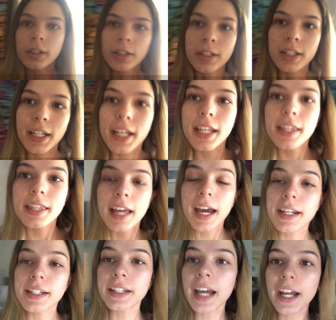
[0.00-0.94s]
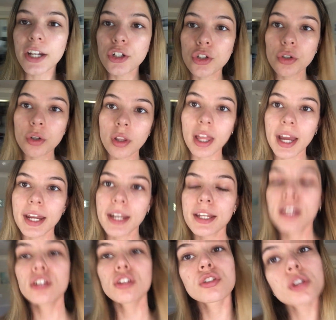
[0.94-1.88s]
to get that natural
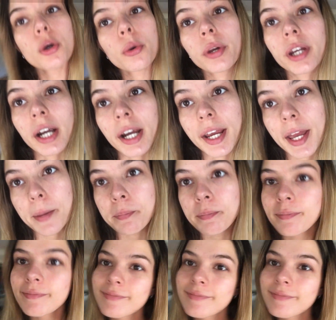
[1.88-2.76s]
lighting, so here I am.